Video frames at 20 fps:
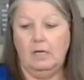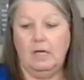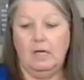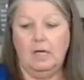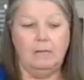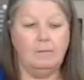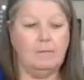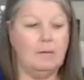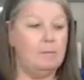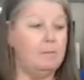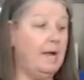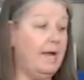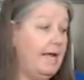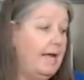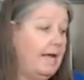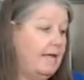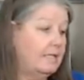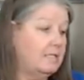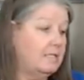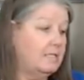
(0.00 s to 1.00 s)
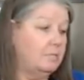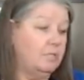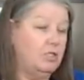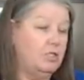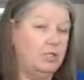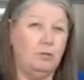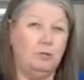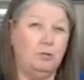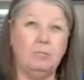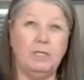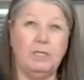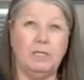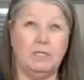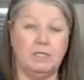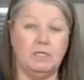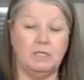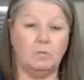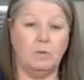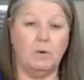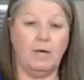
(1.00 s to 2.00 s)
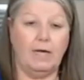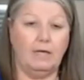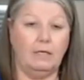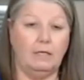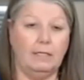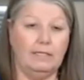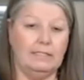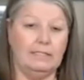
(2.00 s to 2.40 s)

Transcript: Um, I might add some tubing as well.